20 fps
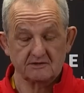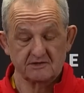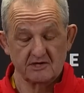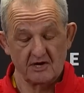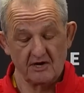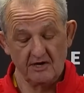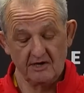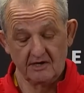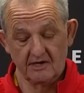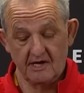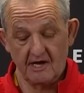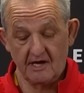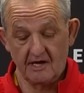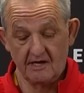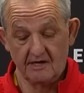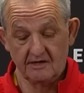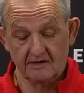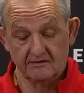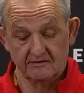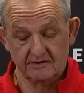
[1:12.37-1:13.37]
It's hard in
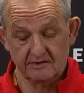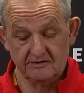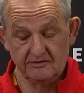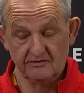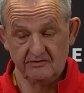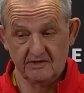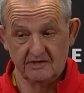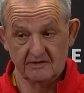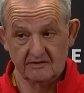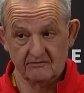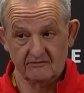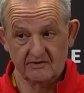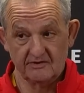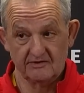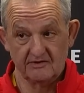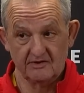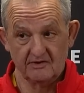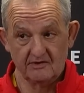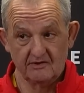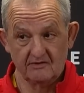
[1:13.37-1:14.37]
Canada to do that, but
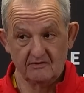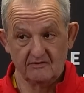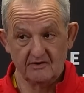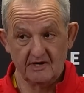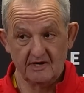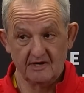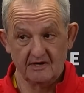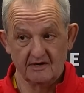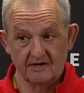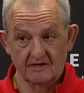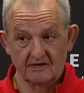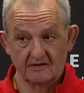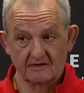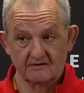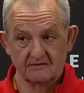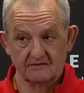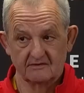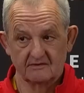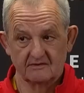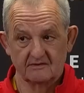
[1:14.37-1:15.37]
they're, right, Eric?
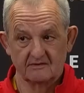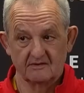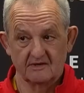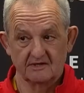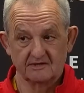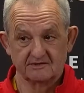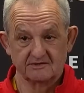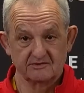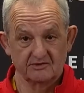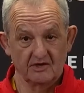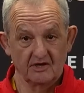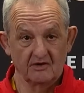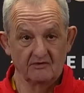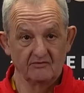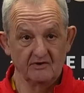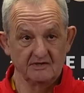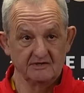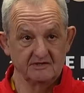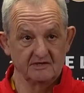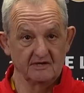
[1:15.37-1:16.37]
Right. So you got to
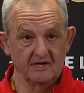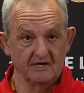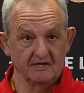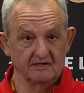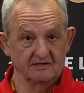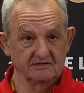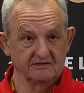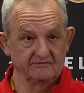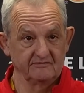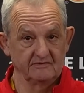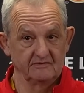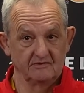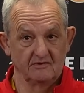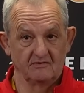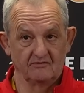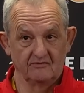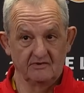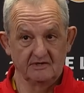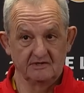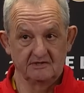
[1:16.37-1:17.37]
win tonight, because if you
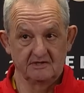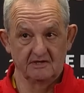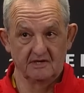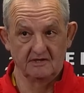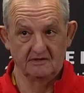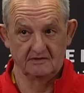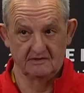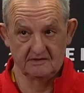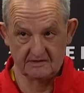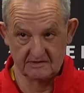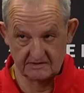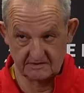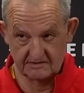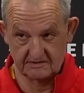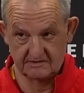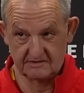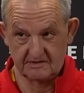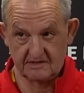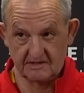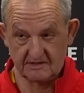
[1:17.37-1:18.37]
don't win tonight, then
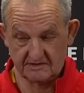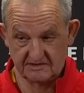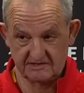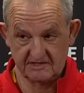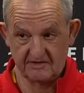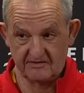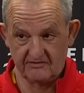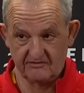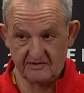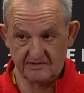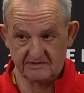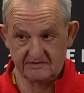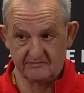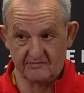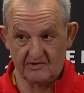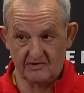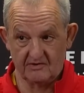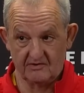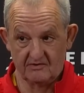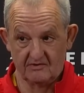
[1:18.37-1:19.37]
it's the other way
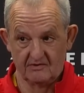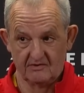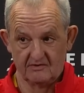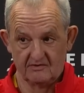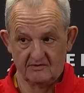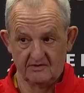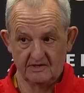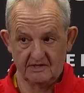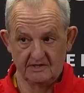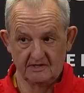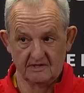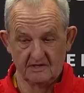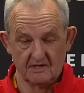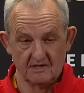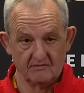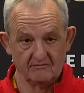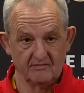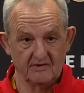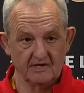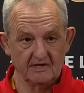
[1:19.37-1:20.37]
tomorrow, right?
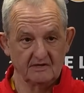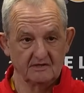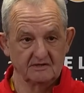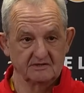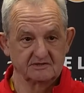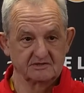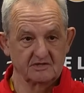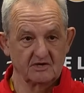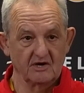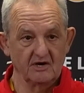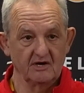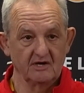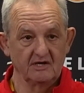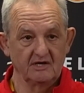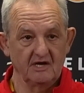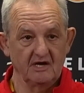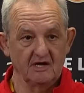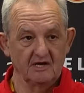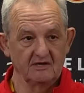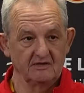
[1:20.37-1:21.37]
But it's hard in
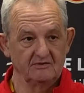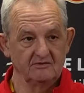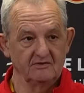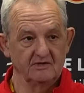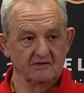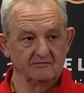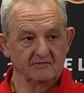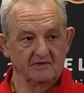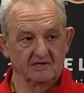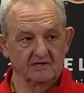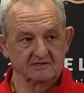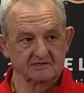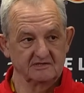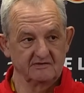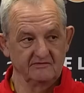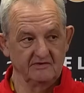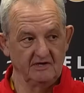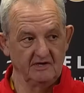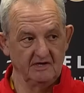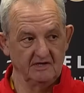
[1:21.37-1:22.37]
Canada to do that, because
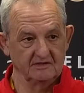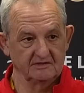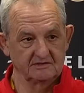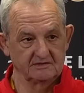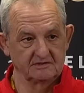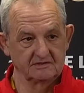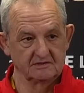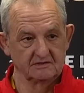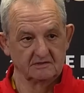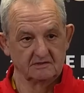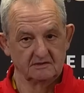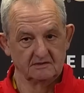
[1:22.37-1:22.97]
every day it's...